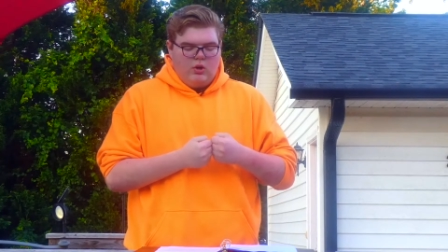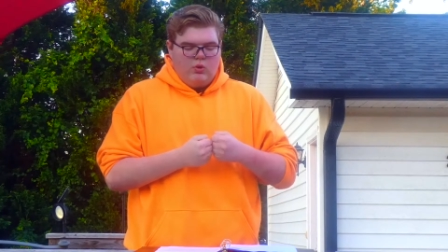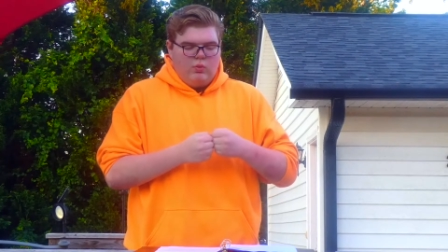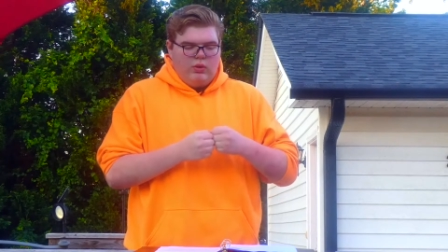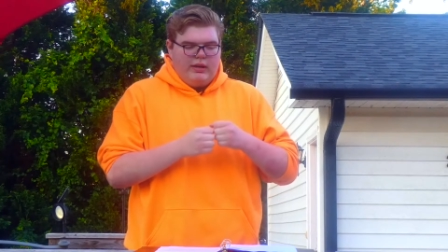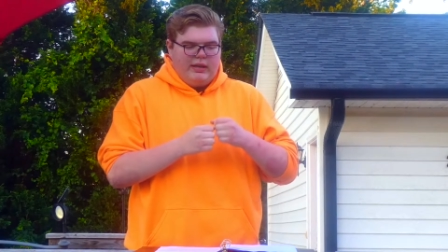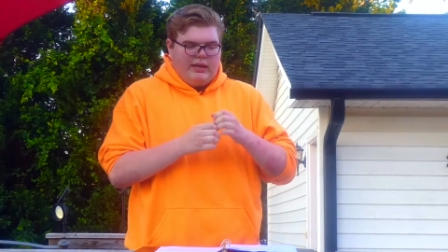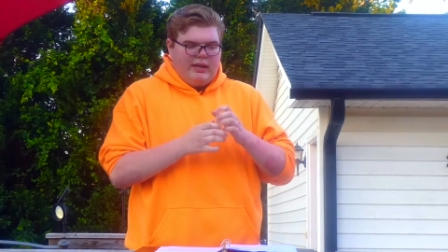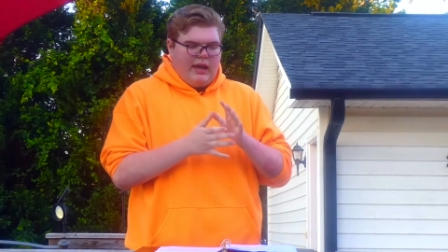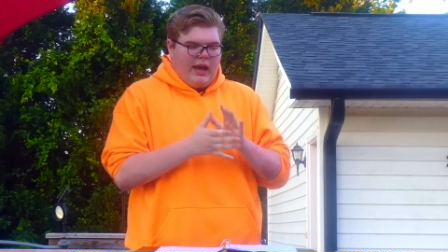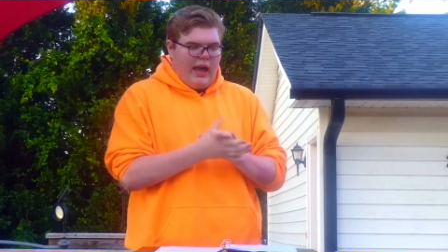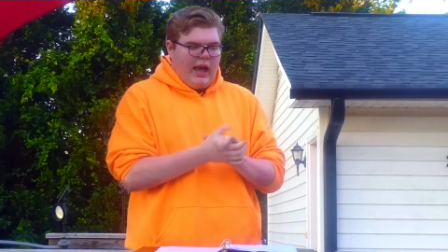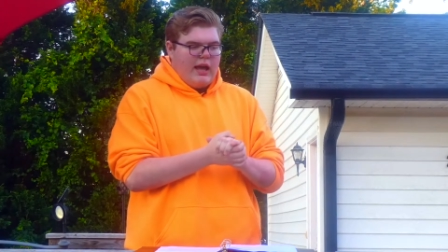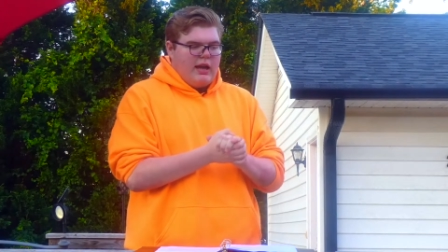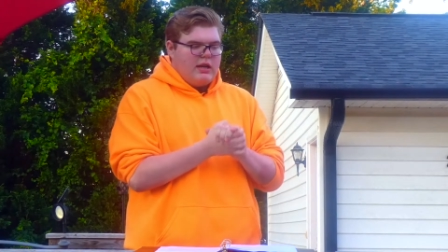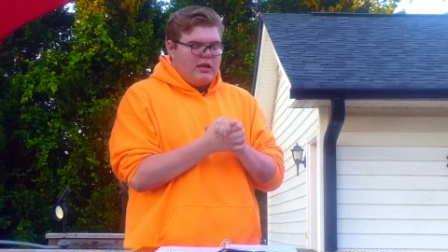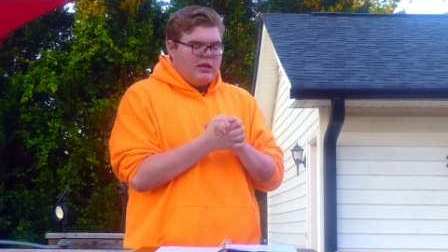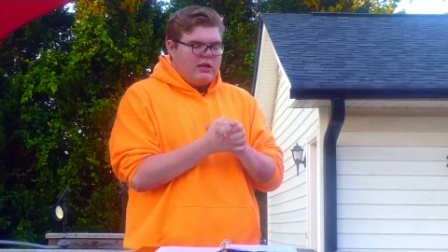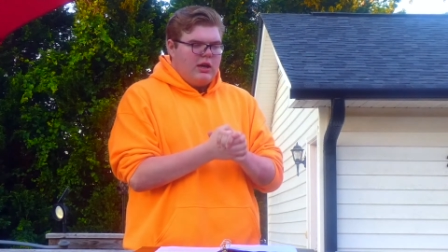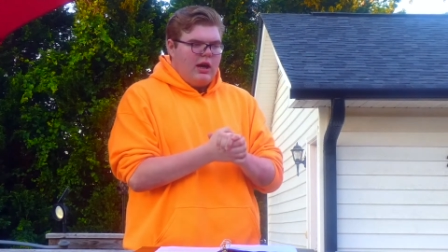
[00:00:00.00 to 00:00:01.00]
We
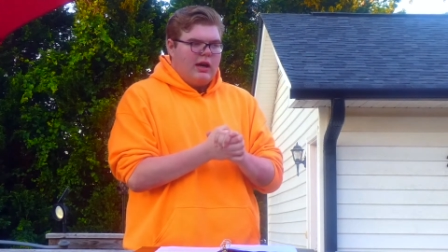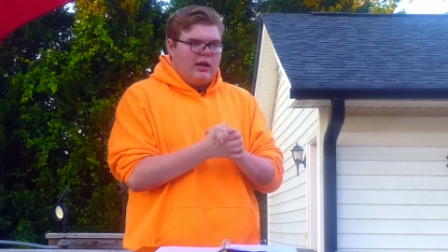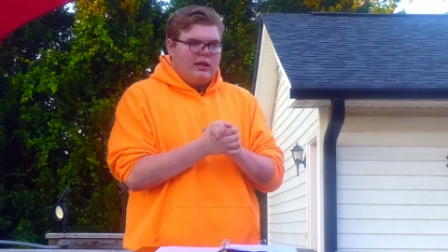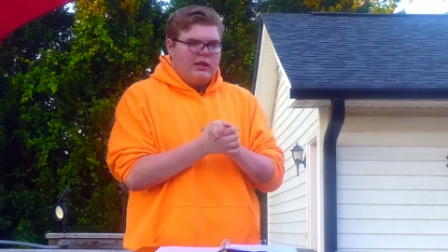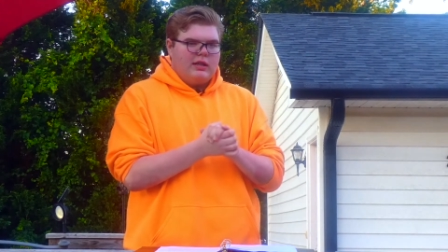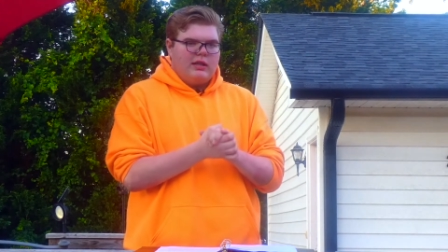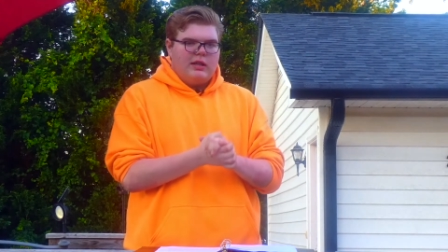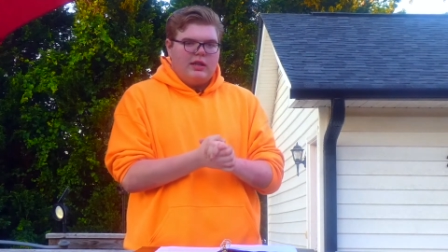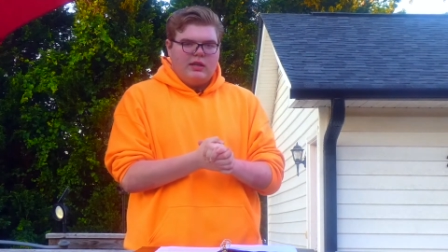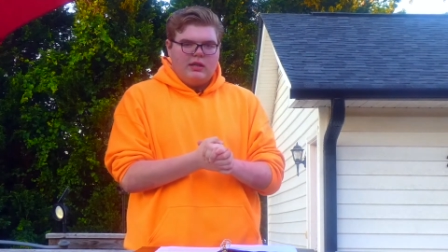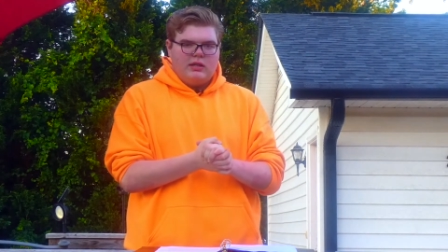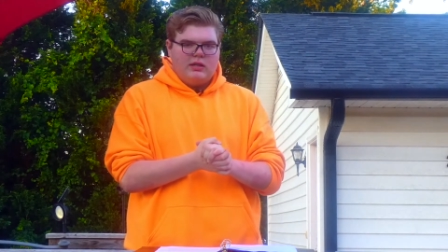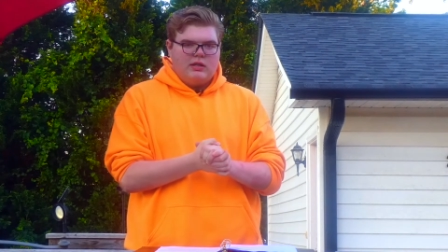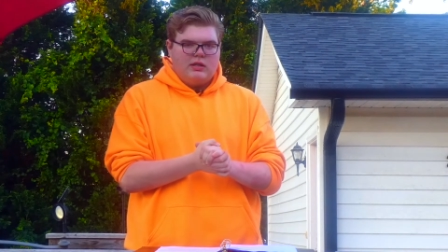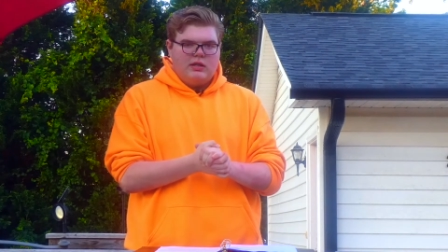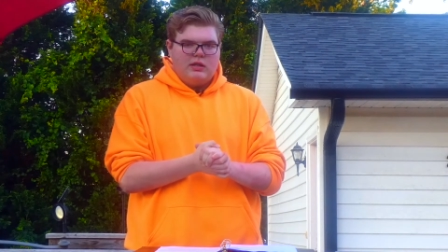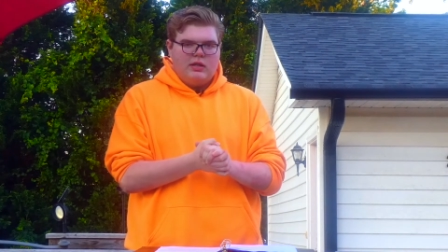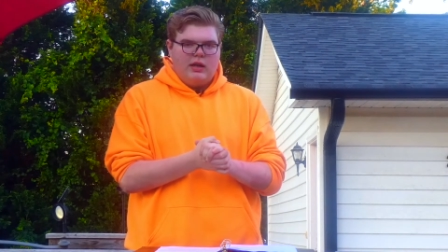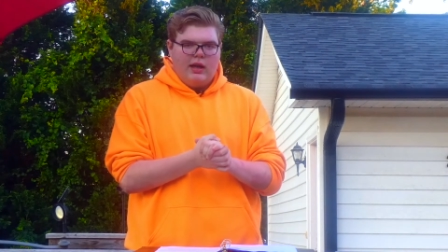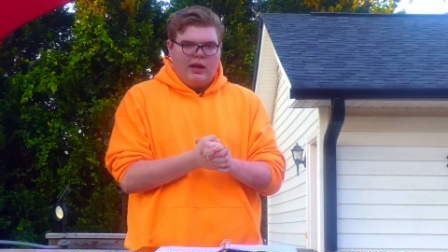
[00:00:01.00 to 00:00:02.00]
cannot get
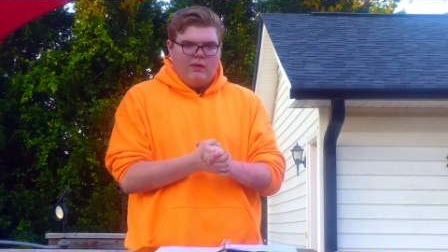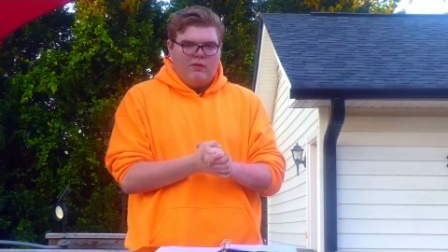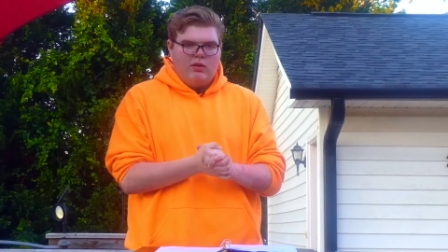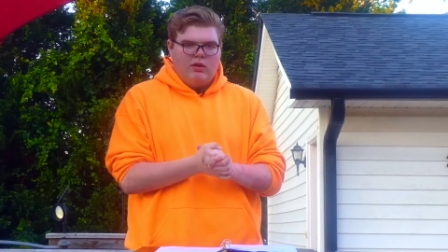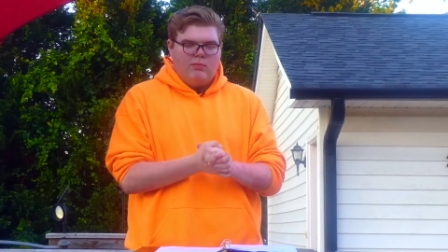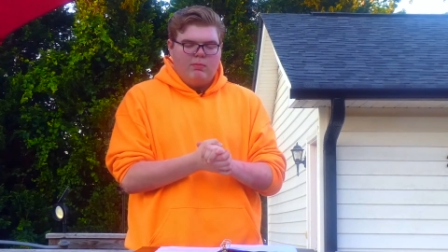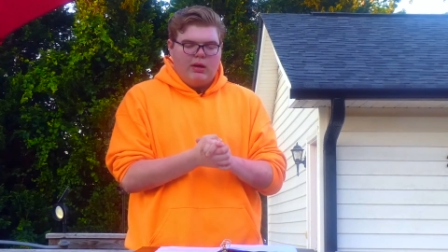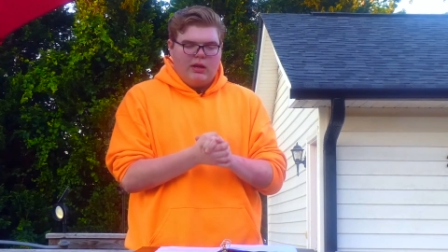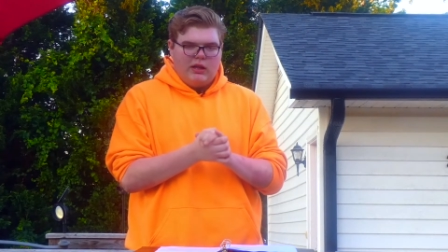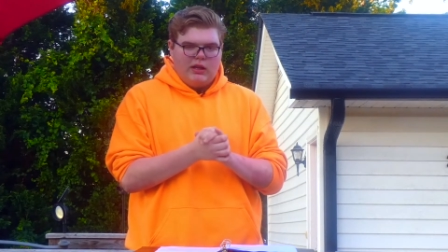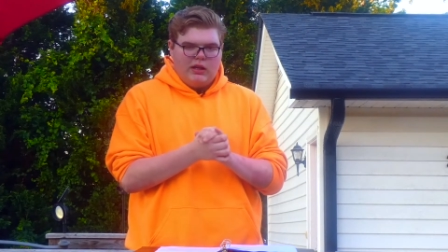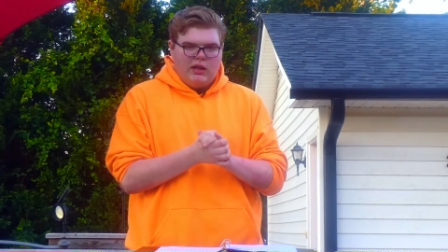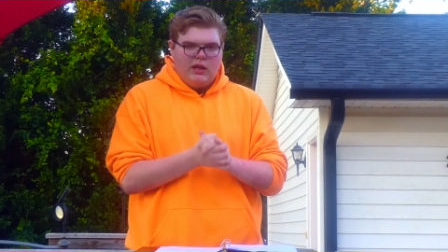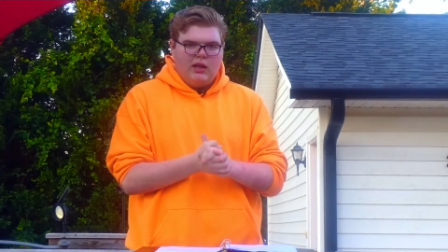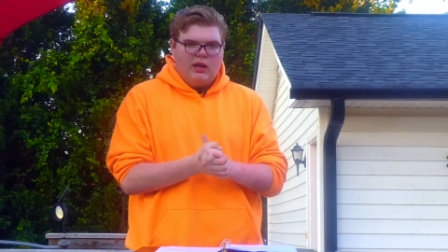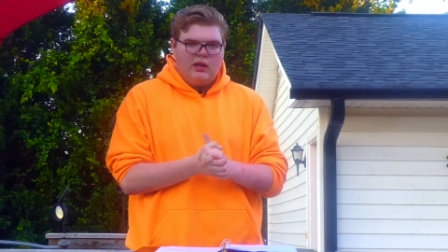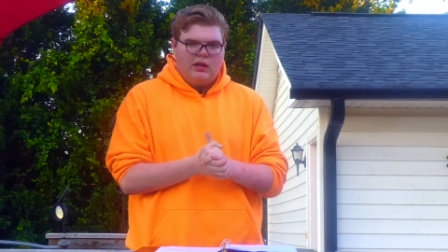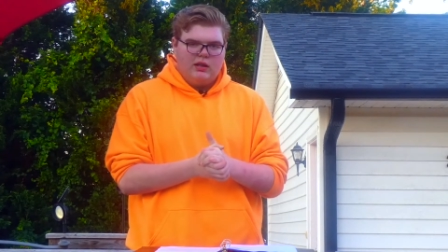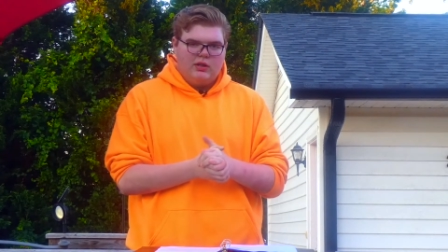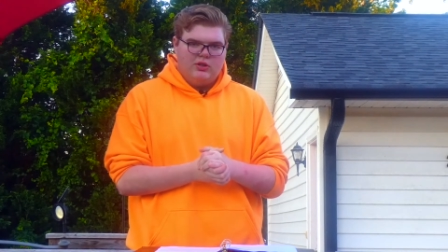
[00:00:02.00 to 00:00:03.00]
into heaven by
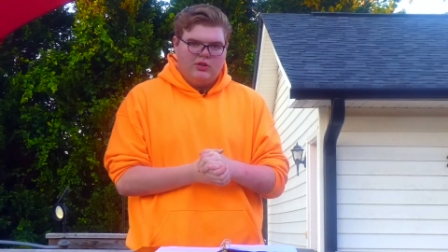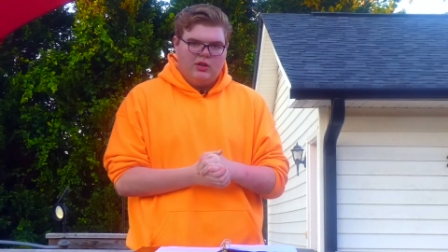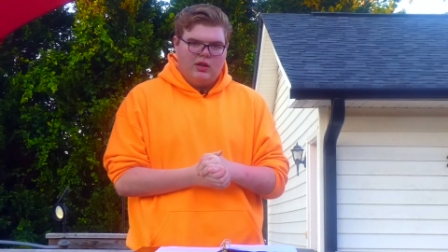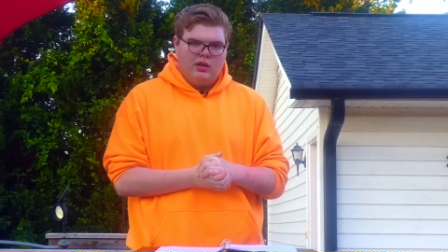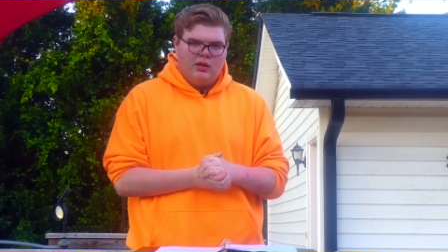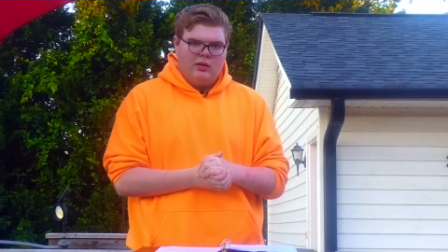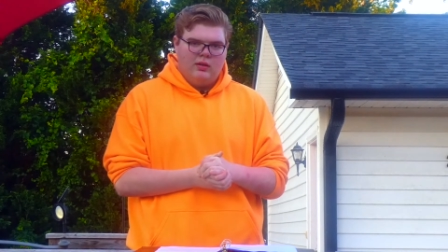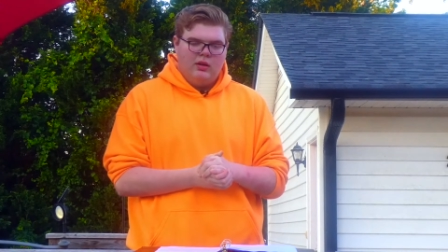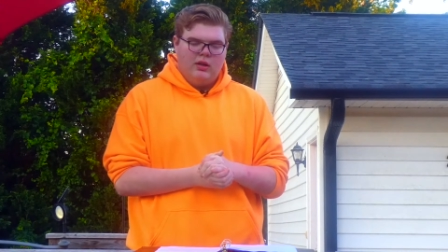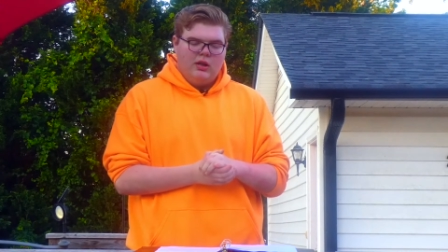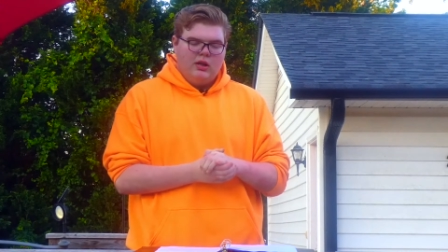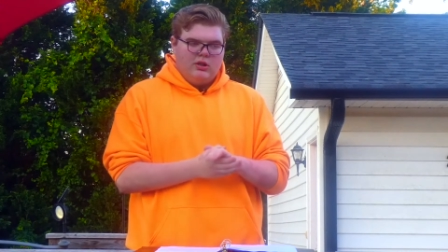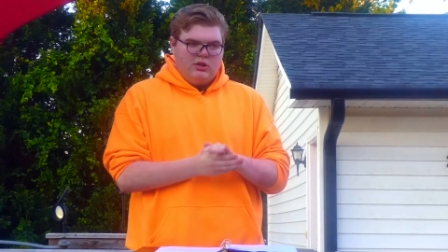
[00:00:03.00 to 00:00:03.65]
killing each other.